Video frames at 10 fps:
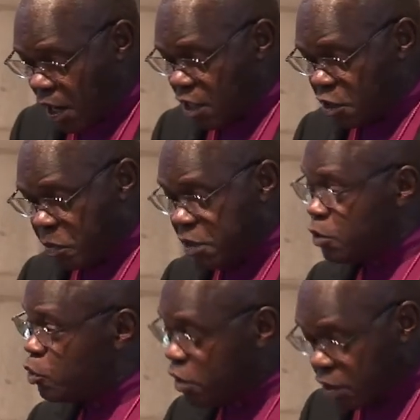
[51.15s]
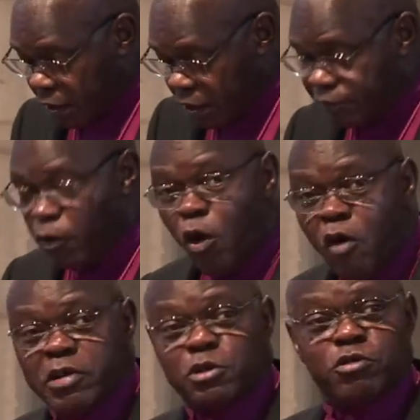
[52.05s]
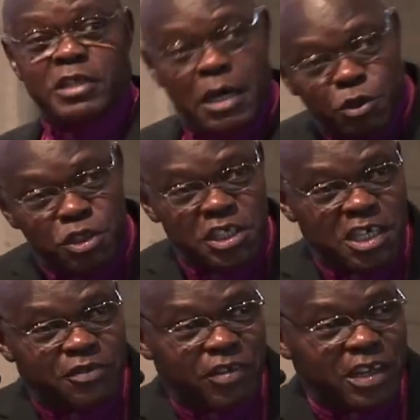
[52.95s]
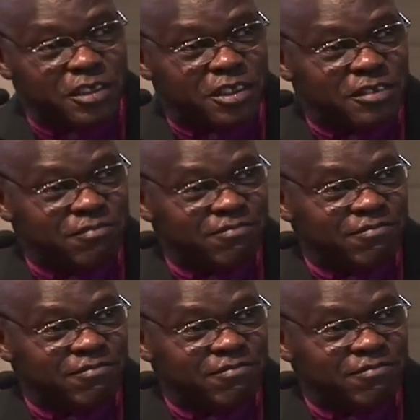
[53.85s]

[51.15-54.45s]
has been doing it for over 2,000 years, friends.